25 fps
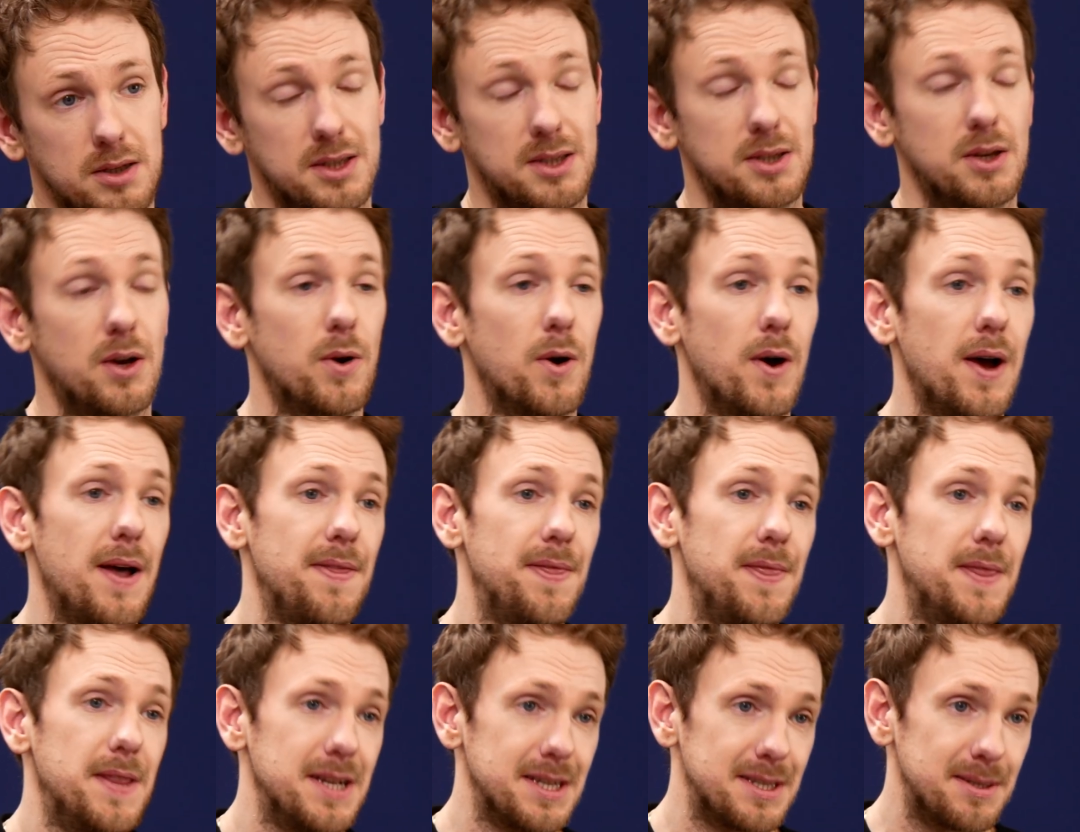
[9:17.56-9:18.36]
So
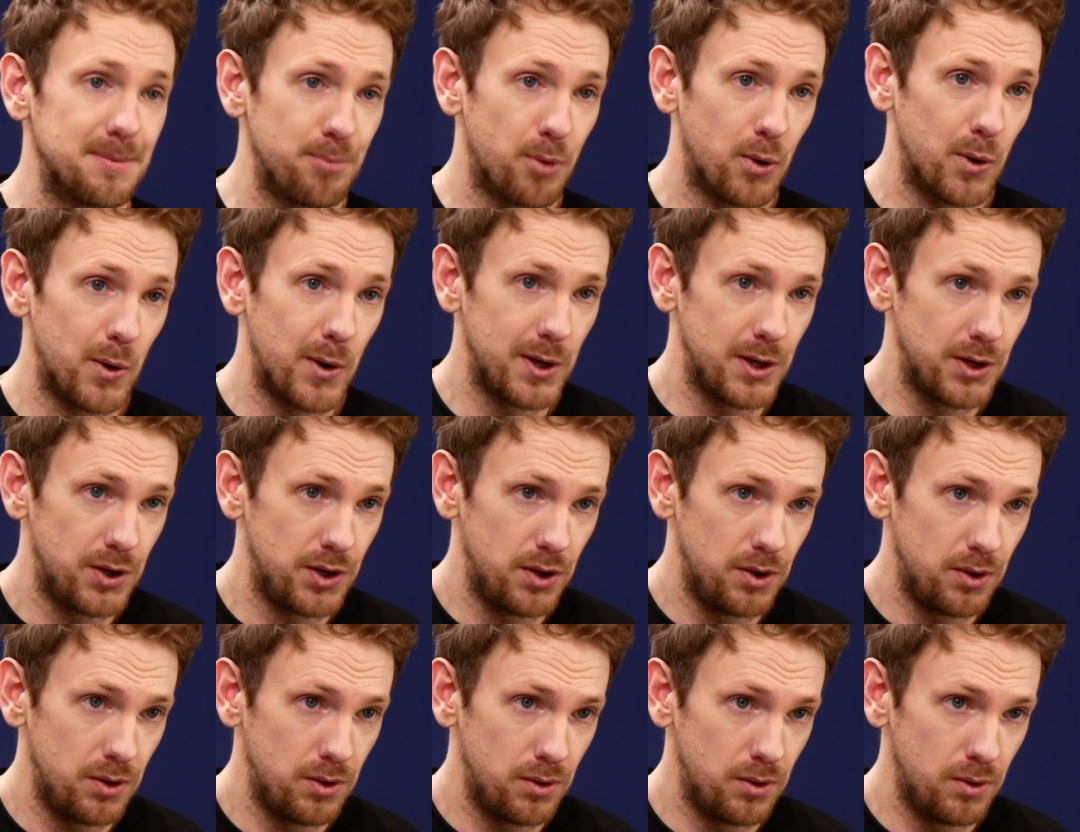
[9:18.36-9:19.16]
at this
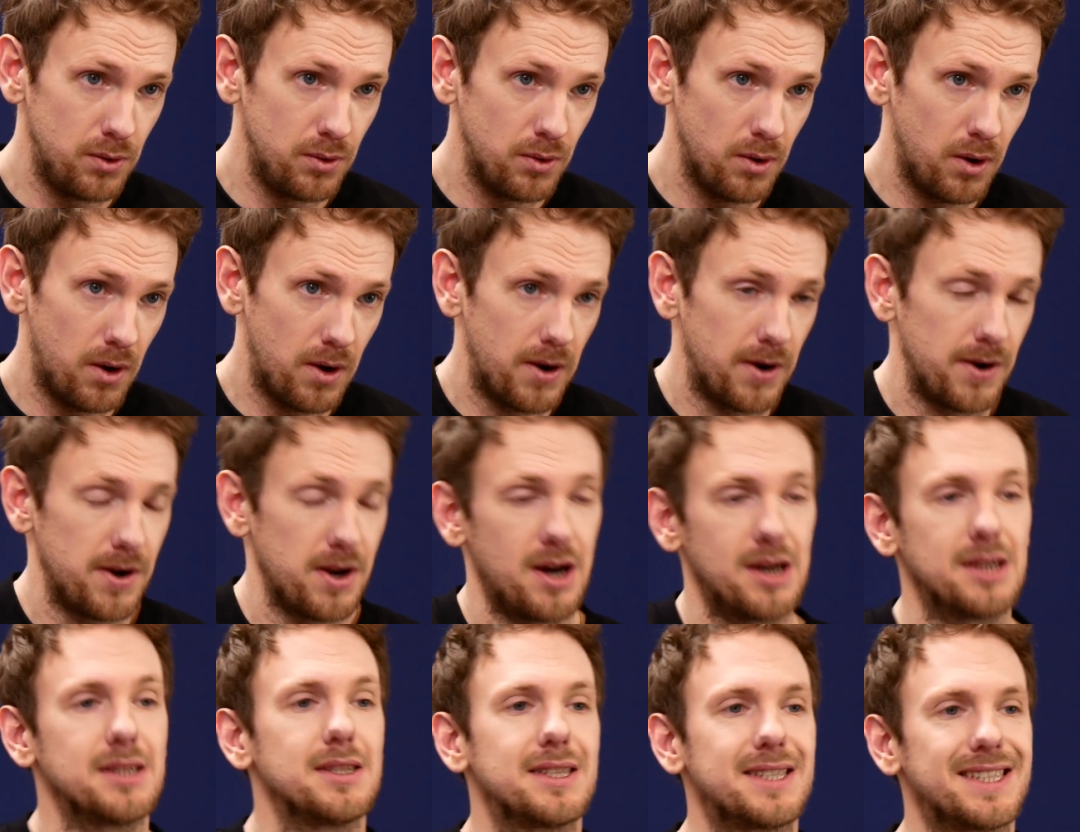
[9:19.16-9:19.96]
point, you are
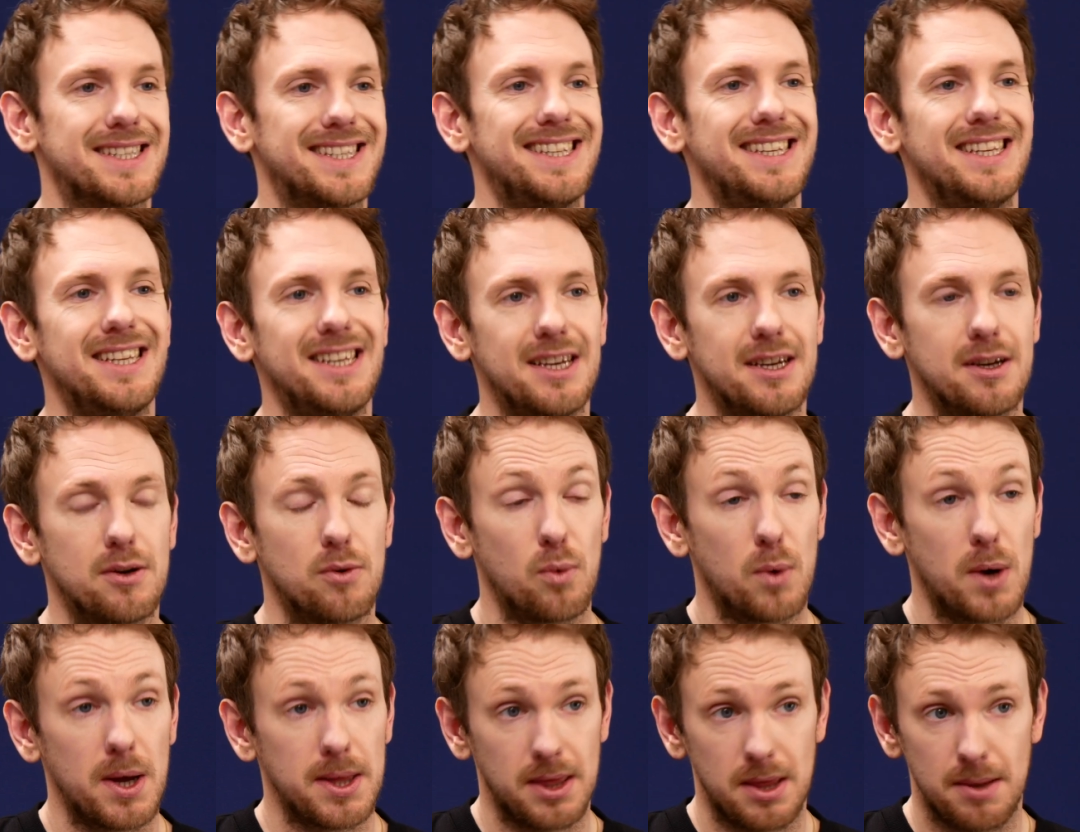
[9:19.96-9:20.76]
not
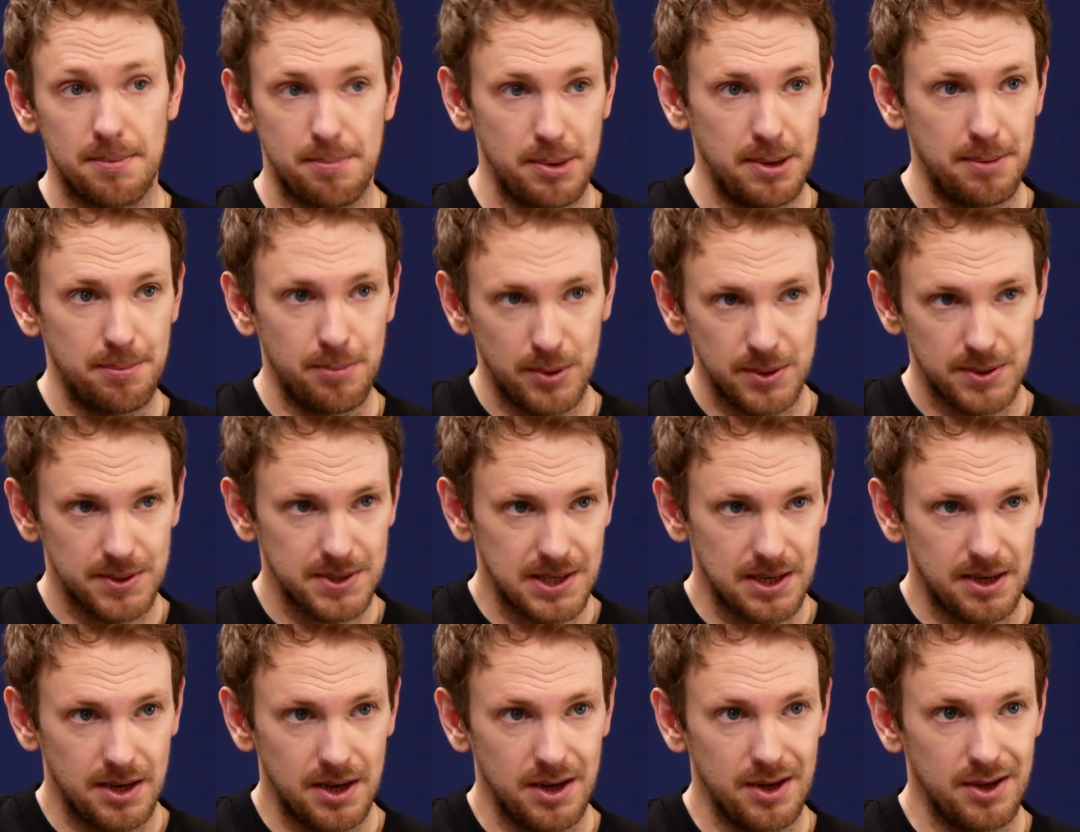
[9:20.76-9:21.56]
seeing what the people
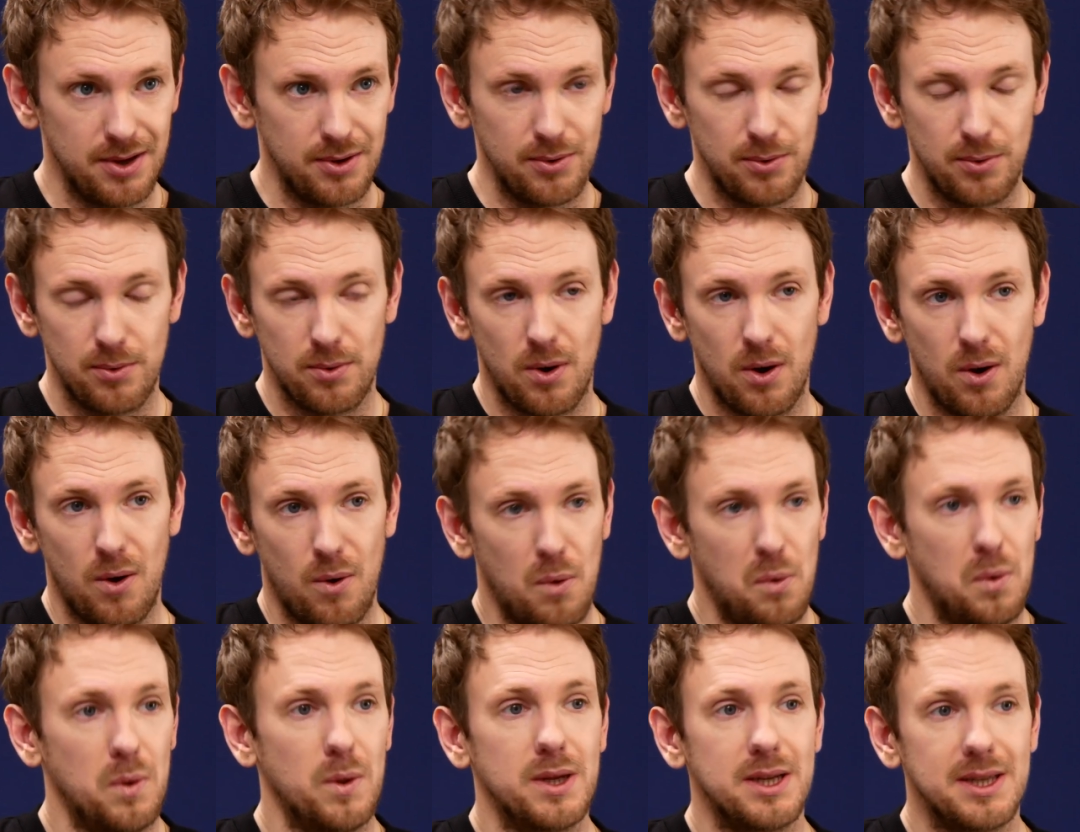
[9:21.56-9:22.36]
say, you
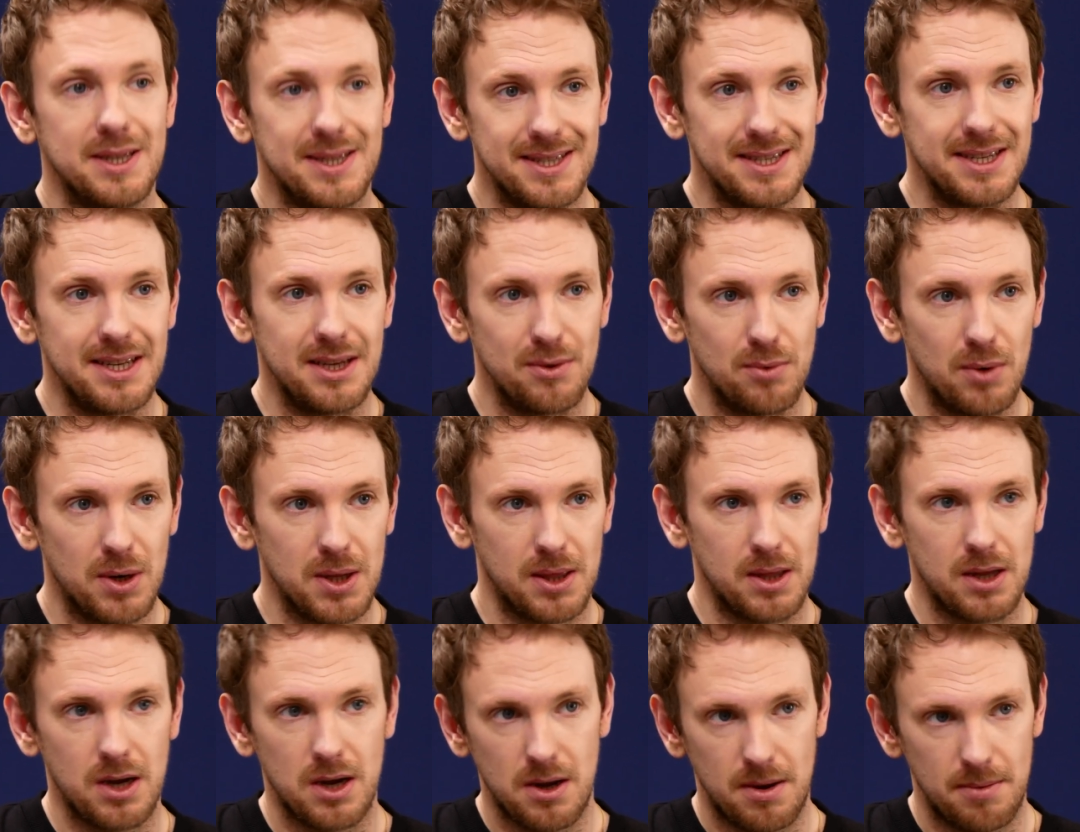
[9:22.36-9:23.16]
only see
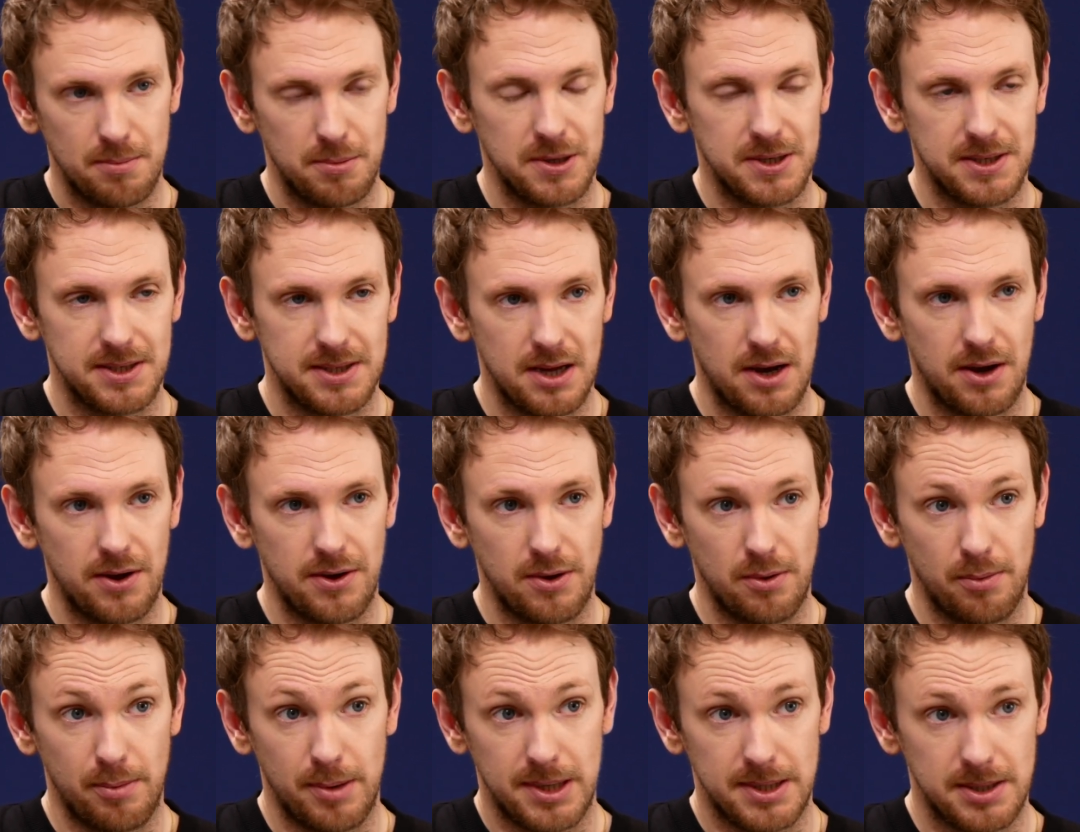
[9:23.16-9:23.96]
what the numbers tell
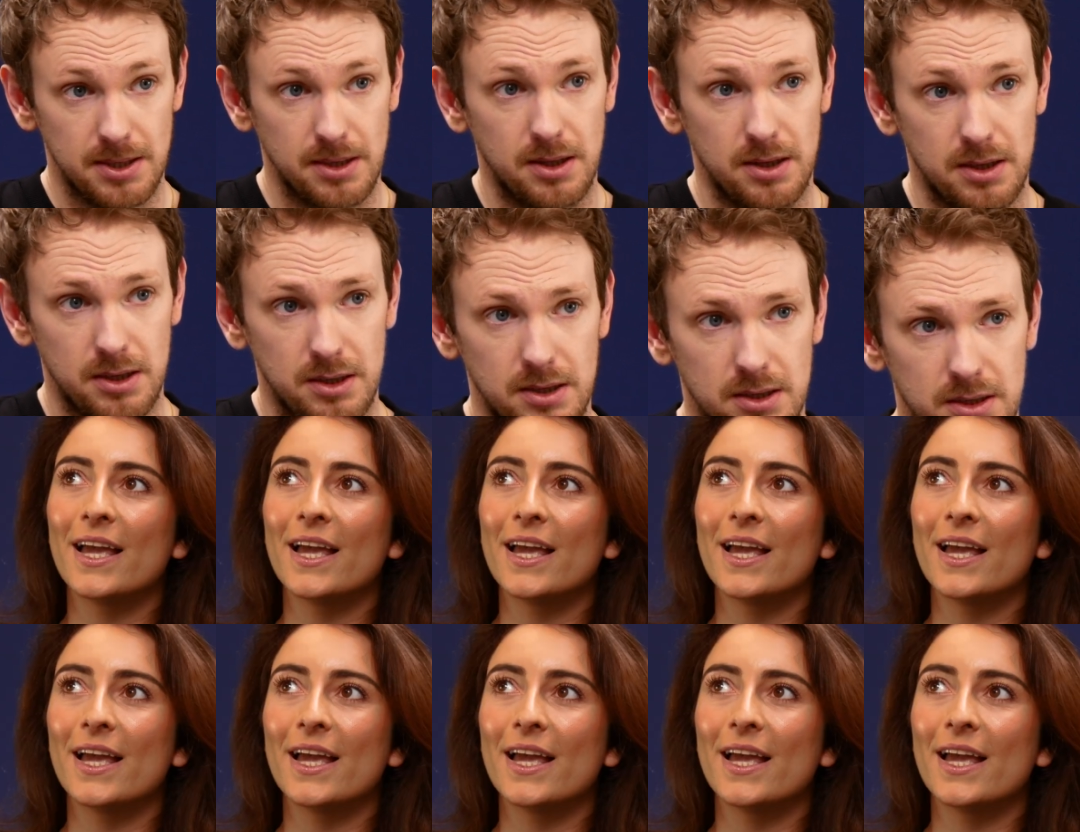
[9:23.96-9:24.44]
you, basically.